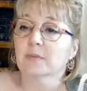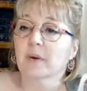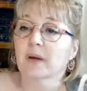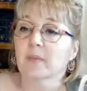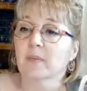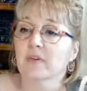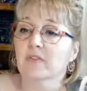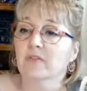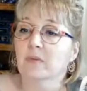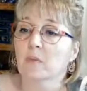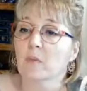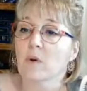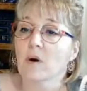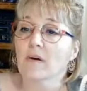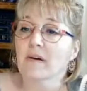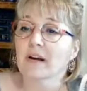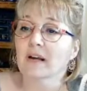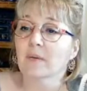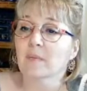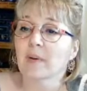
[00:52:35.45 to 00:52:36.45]
Maybe from
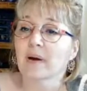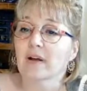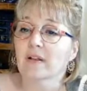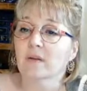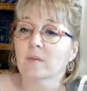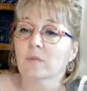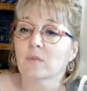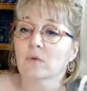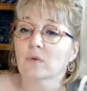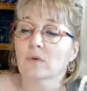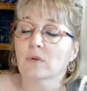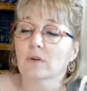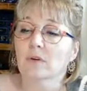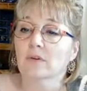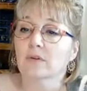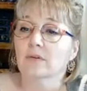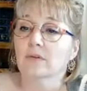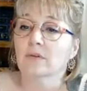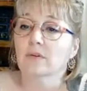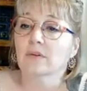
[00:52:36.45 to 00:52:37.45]
worrying about them all
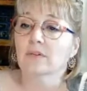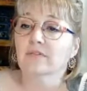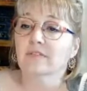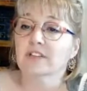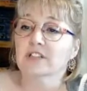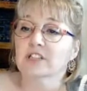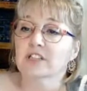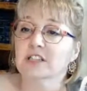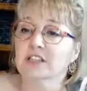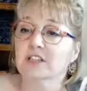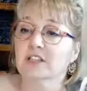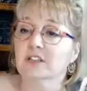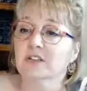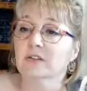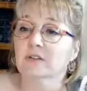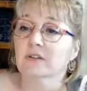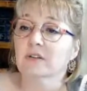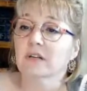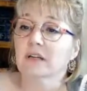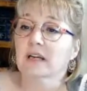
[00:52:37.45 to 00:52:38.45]
who officially
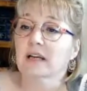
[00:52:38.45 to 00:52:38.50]
do.